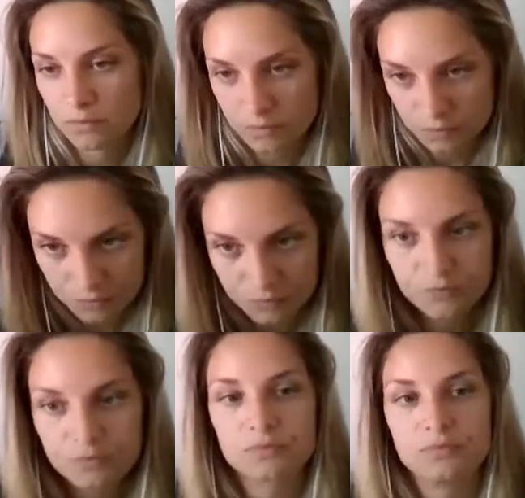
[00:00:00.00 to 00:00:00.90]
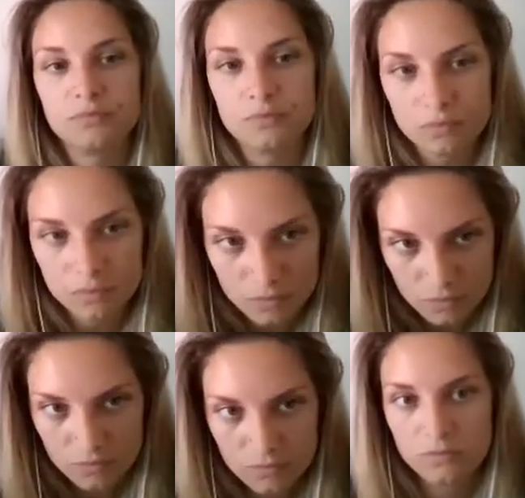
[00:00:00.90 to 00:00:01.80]
They said it's like that's
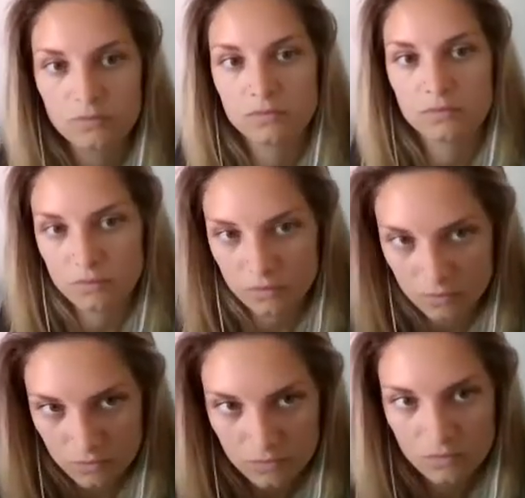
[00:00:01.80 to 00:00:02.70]
closer to.